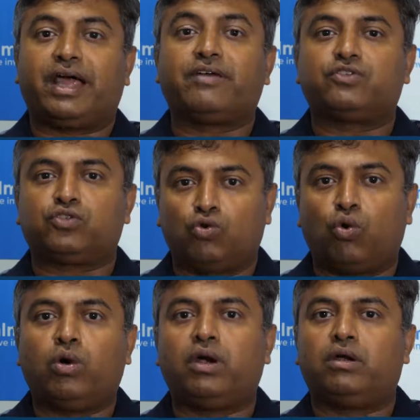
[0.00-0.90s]
I have
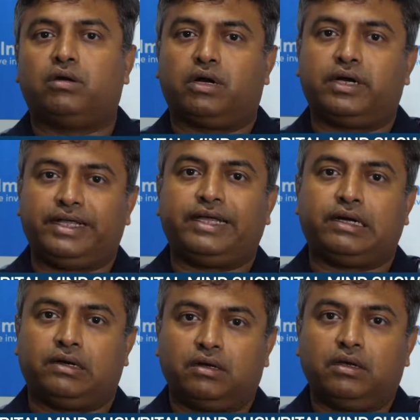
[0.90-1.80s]
sold a
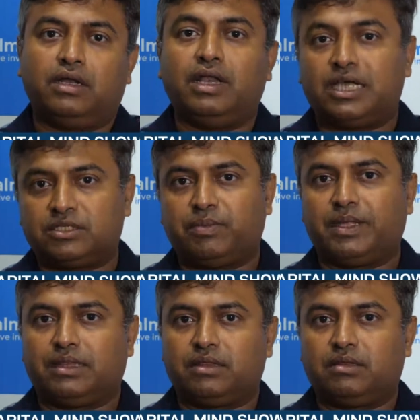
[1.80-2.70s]
ticket last
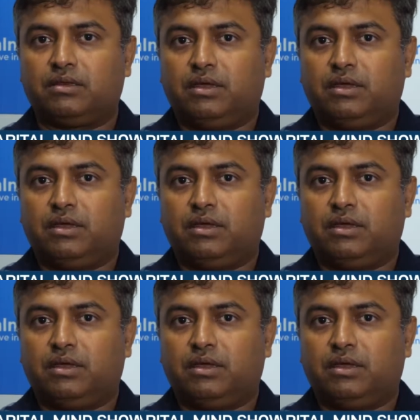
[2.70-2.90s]
month.